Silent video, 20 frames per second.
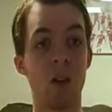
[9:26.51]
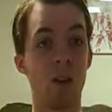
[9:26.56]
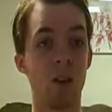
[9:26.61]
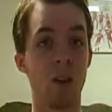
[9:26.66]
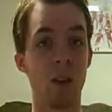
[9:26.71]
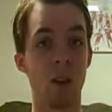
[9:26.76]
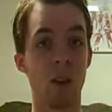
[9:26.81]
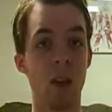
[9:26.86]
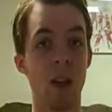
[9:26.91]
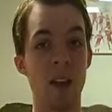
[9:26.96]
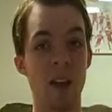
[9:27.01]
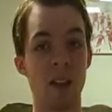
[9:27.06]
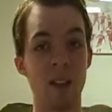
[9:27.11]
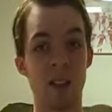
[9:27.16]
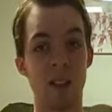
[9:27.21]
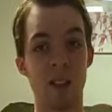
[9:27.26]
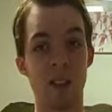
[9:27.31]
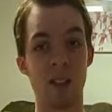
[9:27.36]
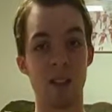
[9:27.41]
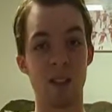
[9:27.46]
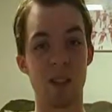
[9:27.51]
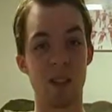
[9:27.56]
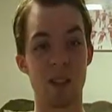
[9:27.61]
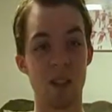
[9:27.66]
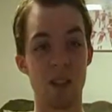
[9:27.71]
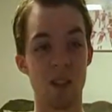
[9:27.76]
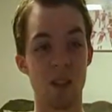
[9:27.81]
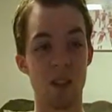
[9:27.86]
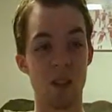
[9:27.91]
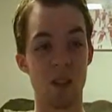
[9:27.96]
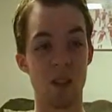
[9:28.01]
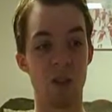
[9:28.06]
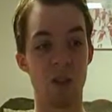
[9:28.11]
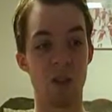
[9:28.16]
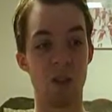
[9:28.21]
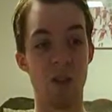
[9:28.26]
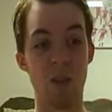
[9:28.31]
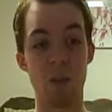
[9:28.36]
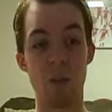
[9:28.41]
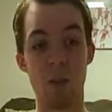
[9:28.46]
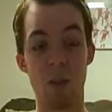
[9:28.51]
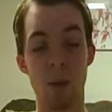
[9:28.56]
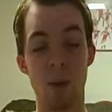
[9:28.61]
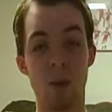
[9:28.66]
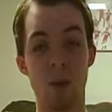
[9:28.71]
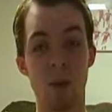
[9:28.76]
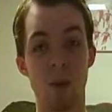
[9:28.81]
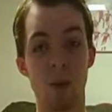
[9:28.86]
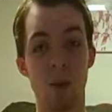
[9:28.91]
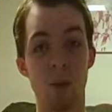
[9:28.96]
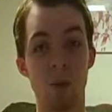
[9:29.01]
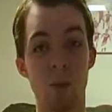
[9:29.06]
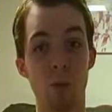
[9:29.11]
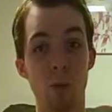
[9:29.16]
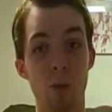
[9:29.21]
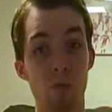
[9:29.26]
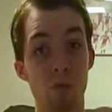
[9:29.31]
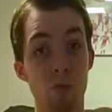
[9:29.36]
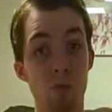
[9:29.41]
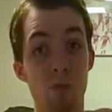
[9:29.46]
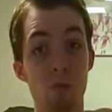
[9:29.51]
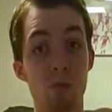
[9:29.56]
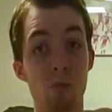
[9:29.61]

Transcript: all the classics, and maybe a few